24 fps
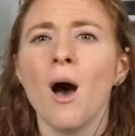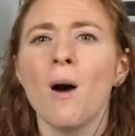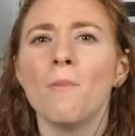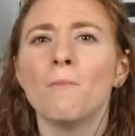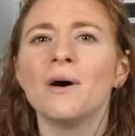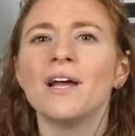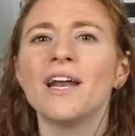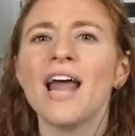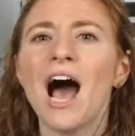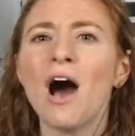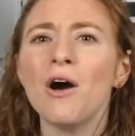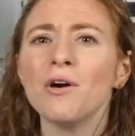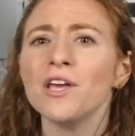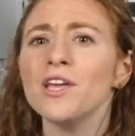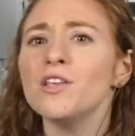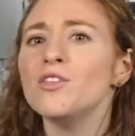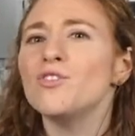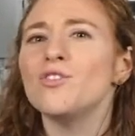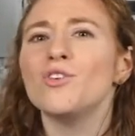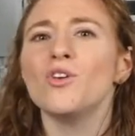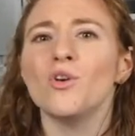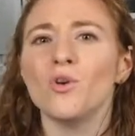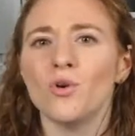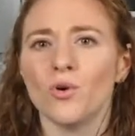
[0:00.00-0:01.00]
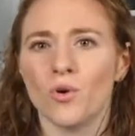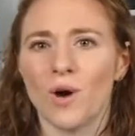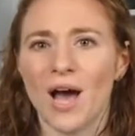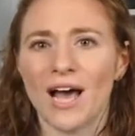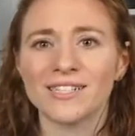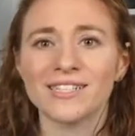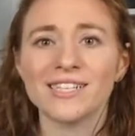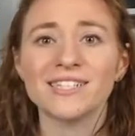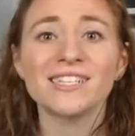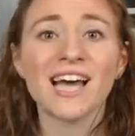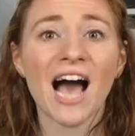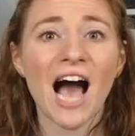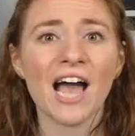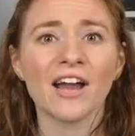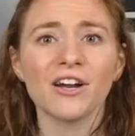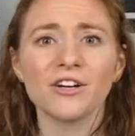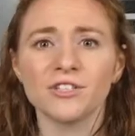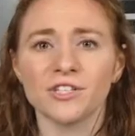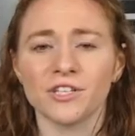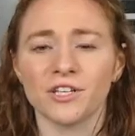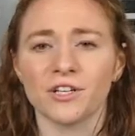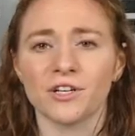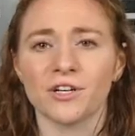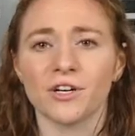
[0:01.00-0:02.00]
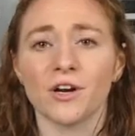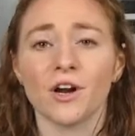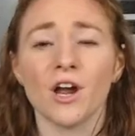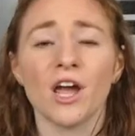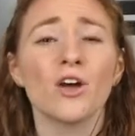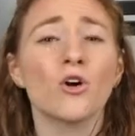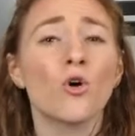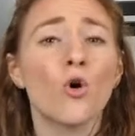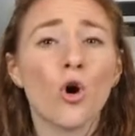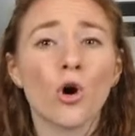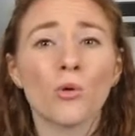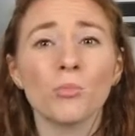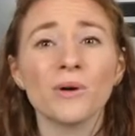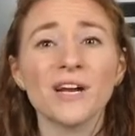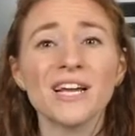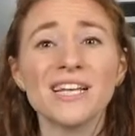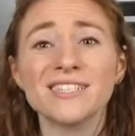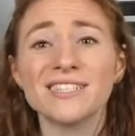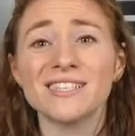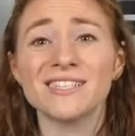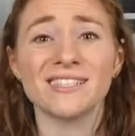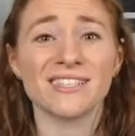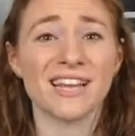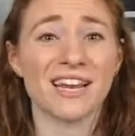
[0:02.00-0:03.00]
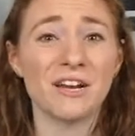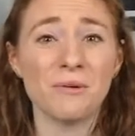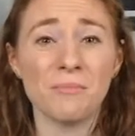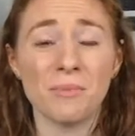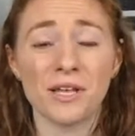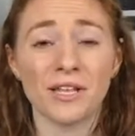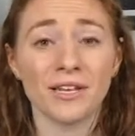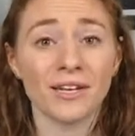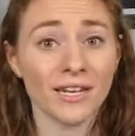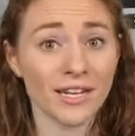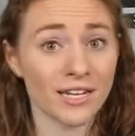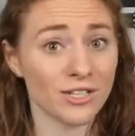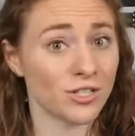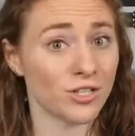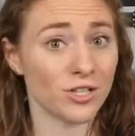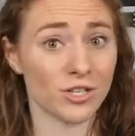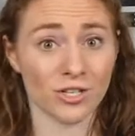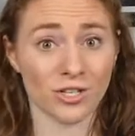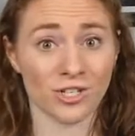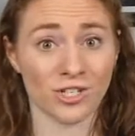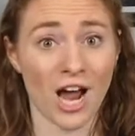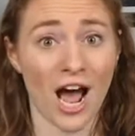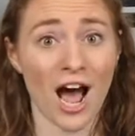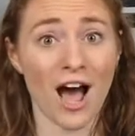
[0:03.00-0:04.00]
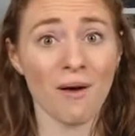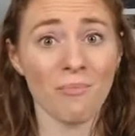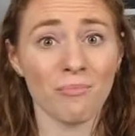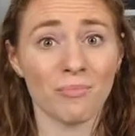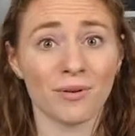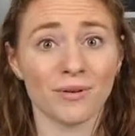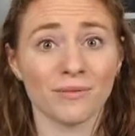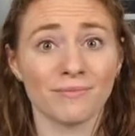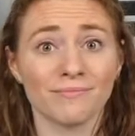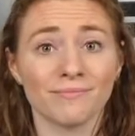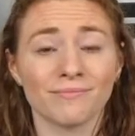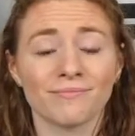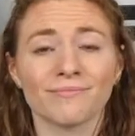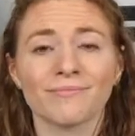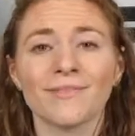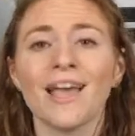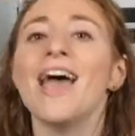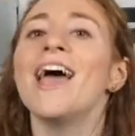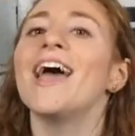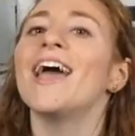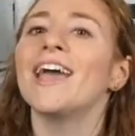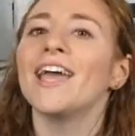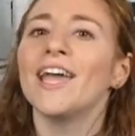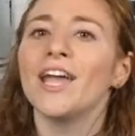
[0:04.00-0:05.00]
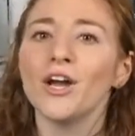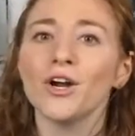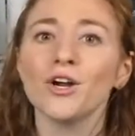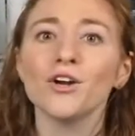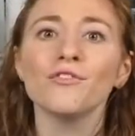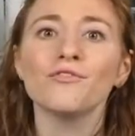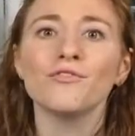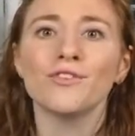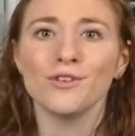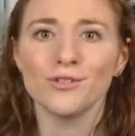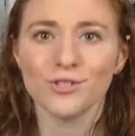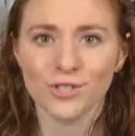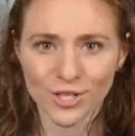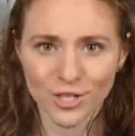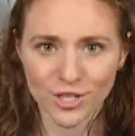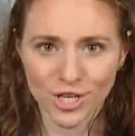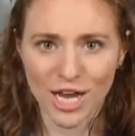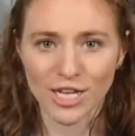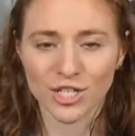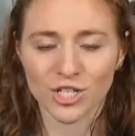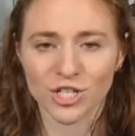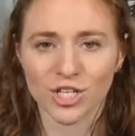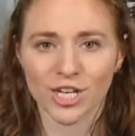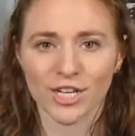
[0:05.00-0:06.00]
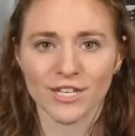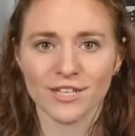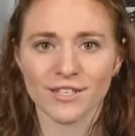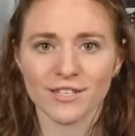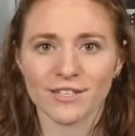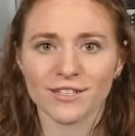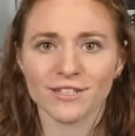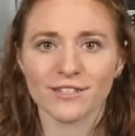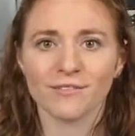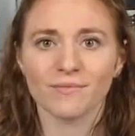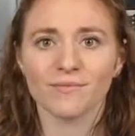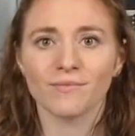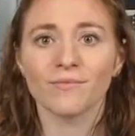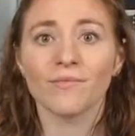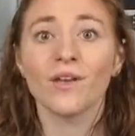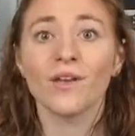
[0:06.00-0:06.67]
But how can you, as a tire dealer, incorporate sustainability into your shop? Here are a few suggestions.